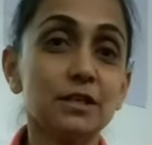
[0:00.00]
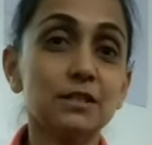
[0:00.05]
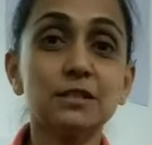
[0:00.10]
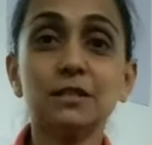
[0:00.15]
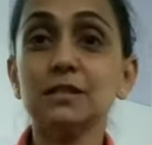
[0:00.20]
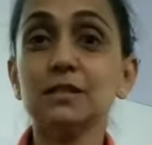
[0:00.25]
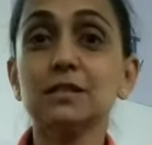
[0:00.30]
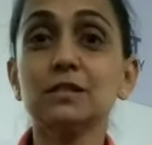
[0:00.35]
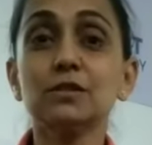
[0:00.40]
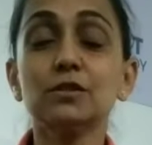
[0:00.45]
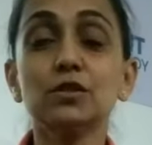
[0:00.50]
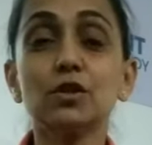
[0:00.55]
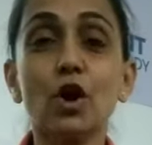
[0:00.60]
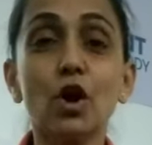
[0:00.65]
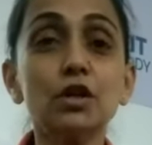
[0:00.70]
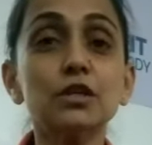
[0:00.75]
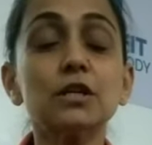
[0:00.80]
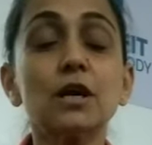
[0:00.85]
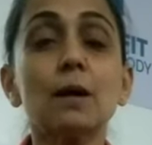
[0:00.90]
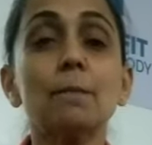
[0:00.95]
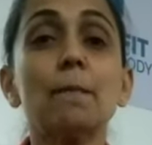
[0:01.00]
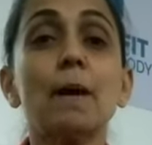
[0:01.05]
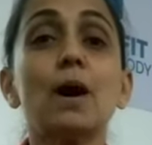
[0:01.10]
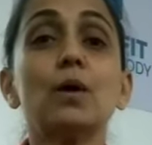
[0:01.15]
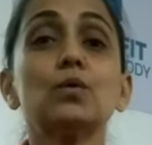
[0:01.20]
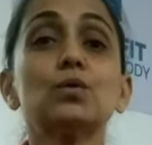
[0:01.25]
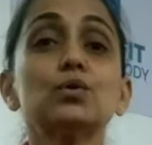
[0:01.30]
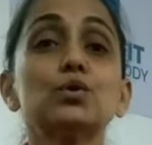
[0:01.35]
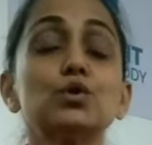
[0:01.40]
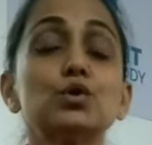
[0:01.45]
It is not
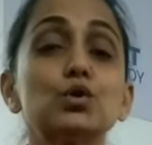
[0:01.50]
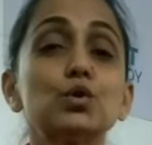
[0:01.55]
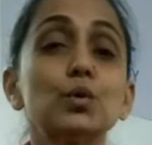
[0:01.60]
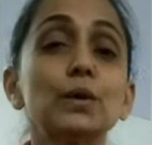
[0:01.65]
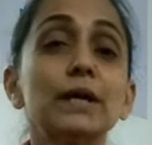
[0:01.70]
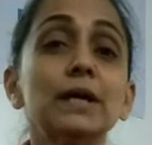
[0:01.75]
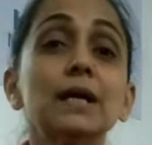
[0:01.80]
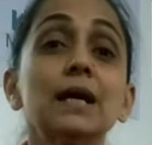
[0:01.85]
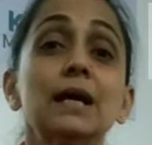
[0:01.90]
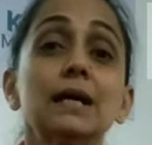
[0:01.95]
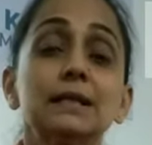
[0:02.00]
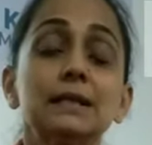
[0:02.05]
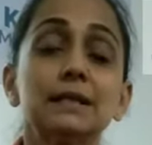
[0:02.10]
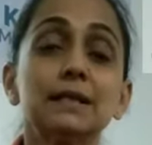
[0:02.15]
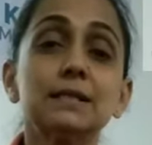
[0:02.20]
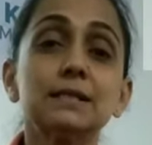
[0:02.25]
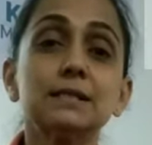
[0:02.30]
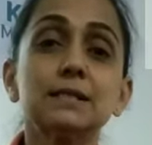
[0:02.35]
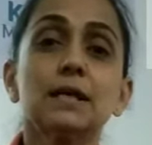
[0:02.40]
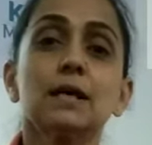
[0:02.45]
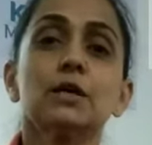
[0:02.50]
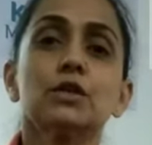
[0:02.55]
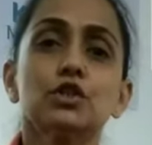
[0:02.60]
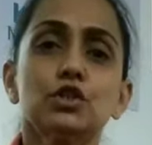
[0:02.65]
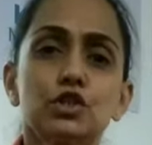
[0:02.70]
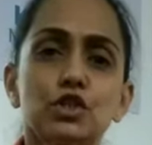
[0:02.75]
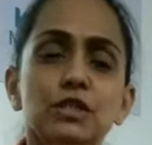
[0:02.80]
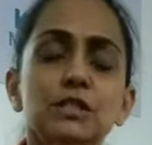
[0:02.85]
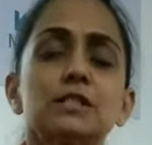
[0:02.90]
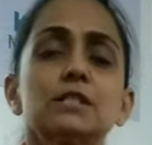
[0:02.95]
about doing this
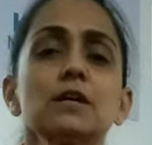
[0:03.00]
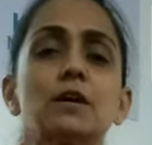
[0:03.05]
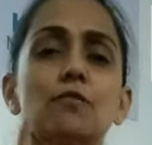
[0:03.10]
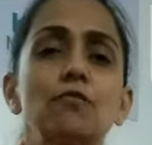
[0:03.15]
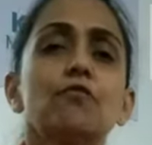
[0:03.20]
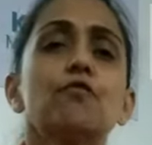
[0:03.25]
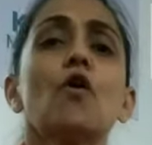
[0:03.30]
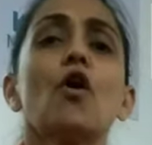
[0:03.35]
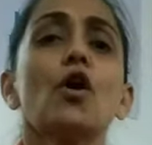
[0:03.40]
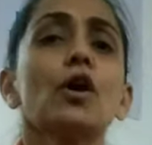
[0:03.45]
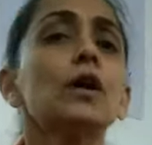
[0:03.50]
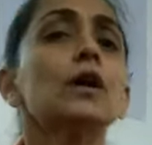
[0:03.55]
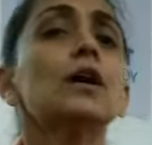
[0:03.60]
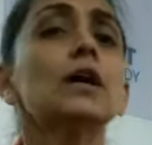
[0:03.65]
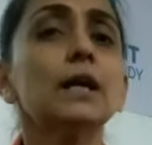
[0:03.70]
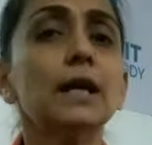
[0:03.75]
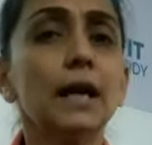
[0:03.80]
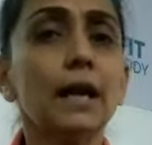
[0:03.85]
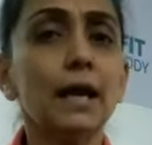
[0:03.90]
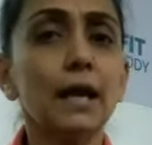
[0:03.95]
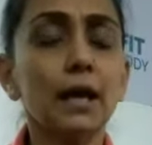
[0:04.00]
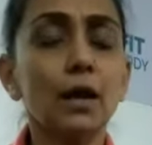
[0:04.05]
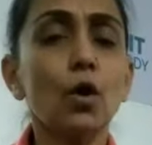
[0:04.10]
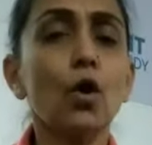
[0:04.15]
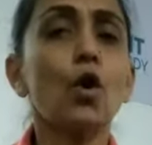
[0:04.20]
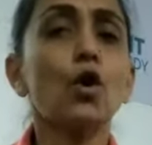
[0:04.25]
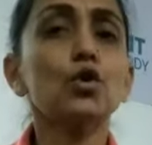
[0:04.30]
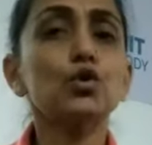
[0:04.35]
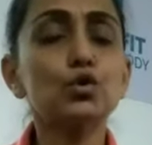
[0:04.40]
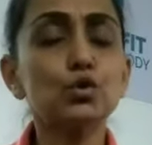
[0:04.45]
just for a day
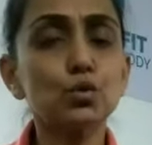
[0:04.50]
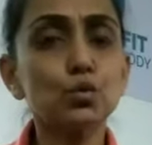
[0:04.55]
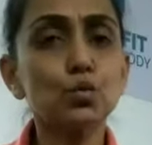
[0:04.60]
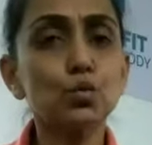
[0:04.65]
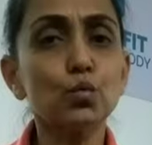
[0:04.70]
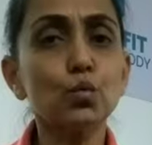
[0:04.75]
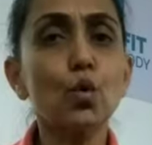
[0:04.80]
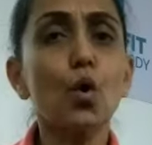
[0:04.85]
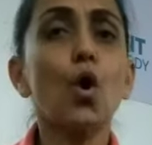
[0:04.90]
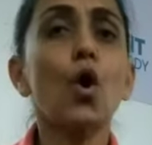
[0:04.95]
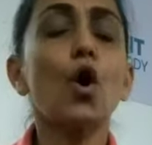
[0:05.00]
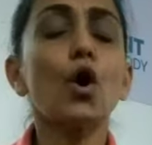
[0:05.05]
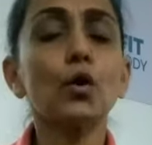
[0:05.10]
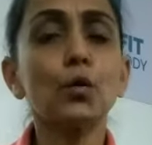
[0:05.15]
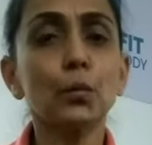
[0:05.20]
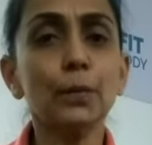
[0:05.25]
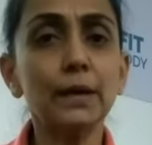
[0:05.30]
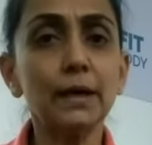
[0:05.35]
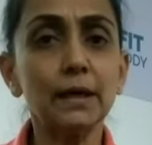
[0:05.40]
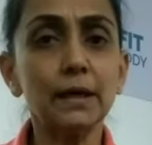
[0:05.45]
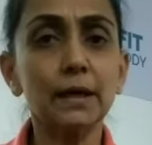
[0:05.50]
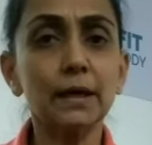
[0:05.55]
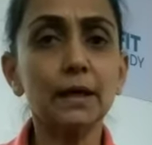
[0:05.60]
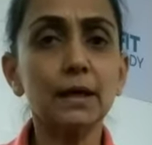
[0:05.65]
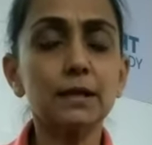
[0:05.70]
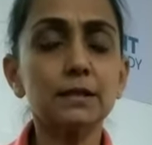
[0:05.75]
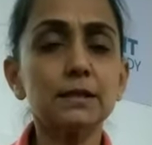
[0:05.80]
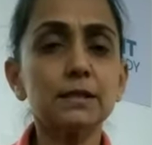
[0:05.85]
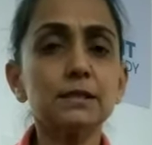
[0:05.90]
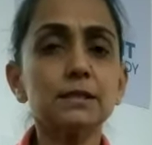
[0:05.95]
or two or week.
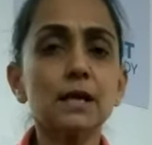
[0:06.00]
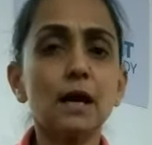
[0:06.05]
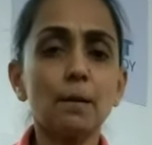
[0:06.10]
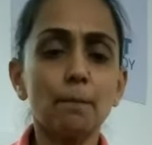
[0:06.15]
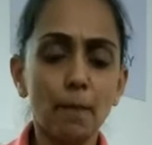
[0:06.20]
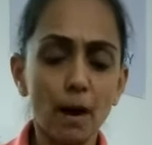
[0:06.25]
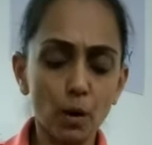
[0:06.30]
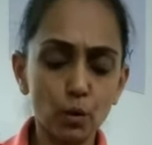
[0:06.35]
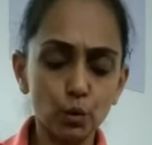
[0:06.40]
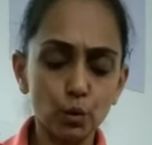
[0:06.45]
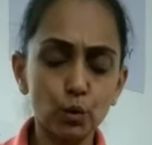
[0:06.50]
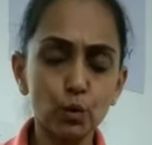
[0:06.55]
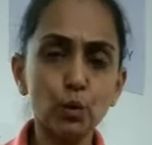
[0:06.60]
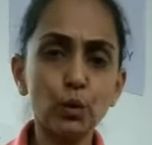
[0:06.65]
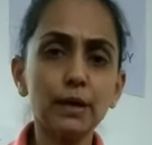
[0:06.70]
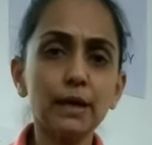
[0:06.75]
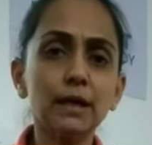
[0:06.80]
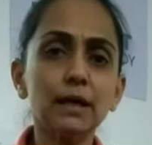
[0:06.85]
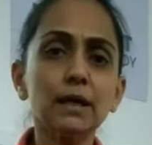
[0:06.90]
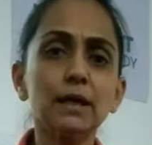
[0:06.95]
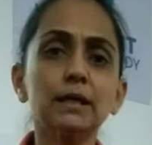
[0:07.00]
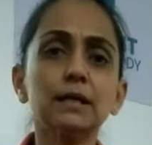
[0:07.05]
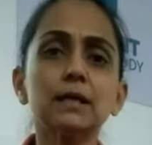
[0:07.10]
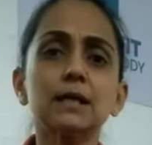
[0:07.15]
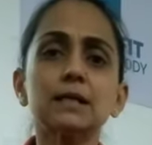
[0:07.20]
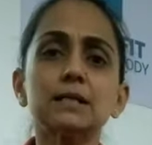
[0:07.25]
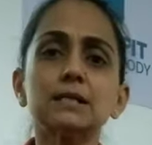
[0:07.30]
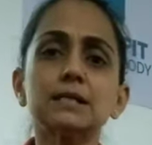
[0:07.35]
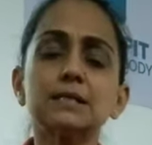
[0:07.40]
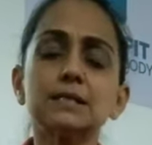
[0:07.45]
It is about doing
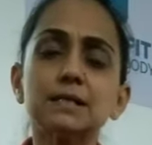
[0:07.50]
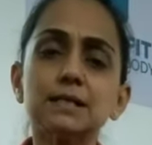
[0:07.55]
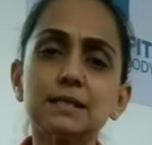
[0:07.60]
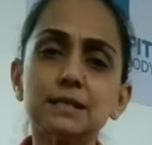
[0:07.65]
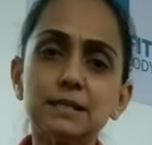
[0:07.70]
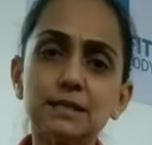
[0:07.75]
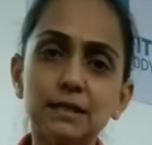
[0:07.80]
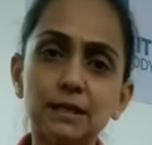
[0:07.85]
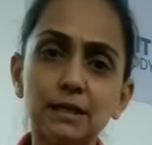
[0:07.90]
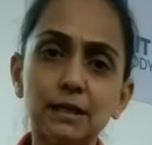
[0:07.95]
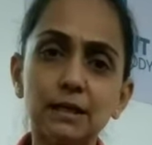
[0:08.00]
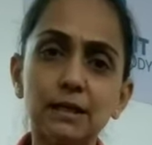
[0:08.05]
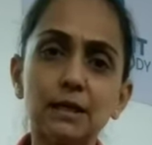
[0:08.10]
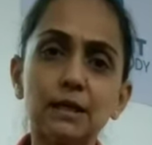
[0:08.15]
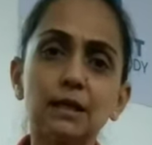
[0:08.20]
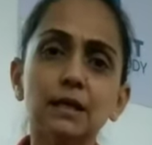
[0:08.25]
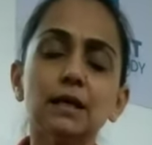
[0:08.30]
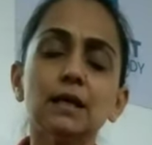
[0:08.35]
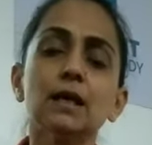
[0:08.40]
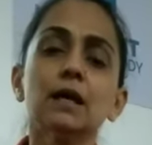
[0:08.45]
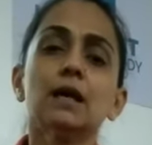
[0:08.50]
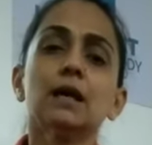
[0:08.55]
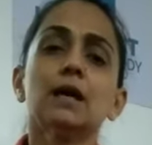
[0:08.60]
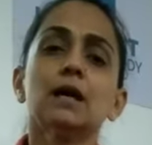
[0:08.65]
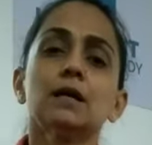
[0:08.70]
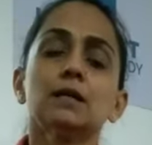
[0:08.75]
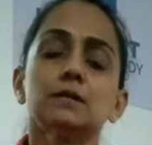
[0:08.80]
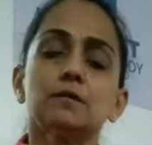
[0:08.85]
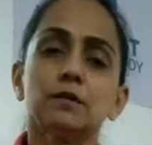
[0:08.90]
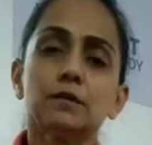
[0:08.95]
it consistently,
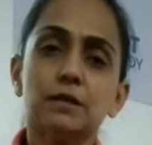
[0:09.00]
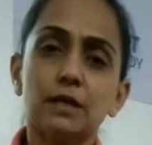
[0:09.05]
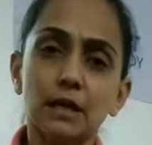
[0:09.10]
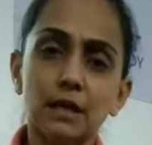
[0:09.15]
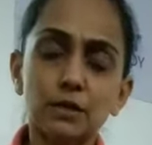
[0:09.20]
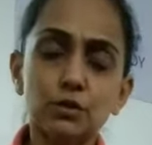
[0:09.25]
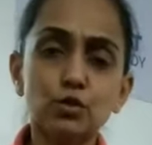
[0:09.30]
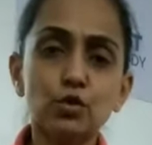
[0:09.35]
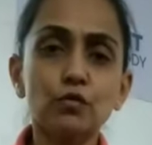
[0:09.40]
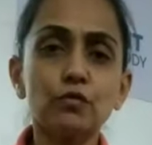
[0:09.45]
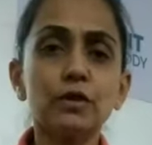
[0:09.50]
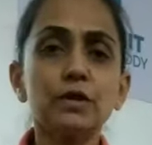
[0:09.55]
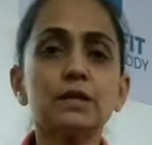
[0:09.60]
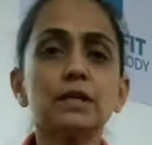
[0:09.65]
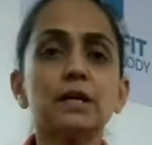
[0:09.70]
days over